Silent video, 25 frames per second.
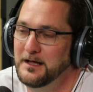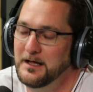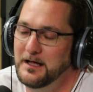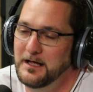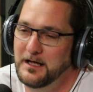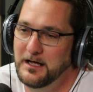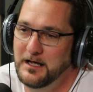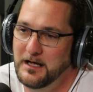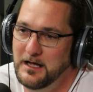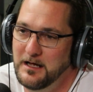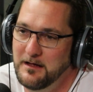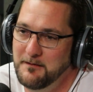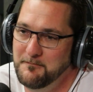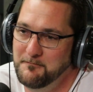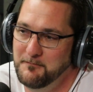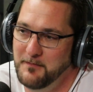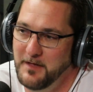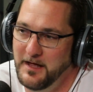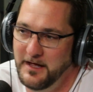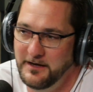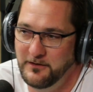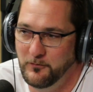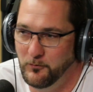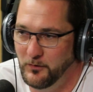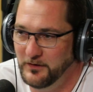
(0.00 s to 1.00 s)
and
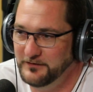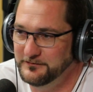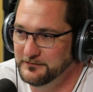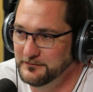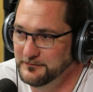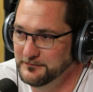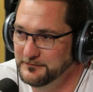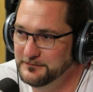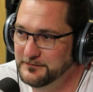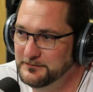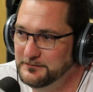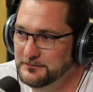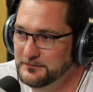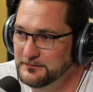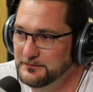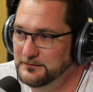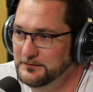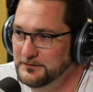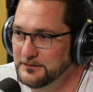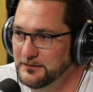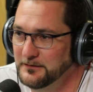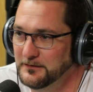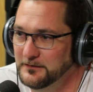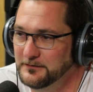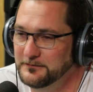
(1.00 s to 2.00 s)
it wasn't.
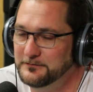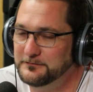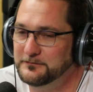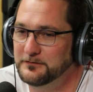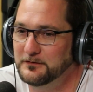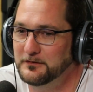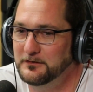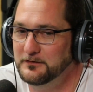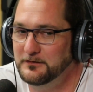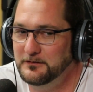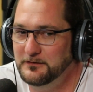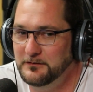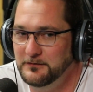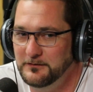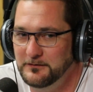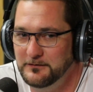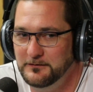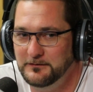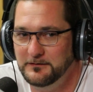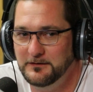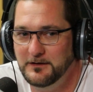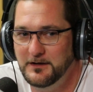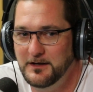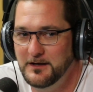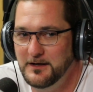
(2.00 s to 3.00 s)
You know,
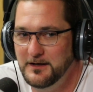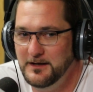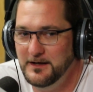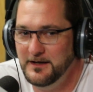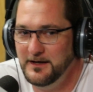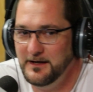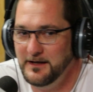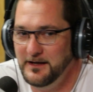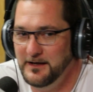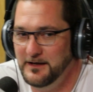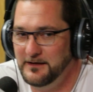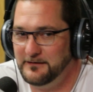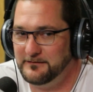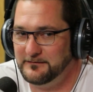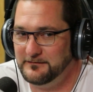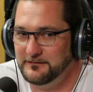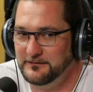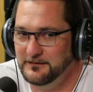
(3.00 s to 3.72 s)
so it's.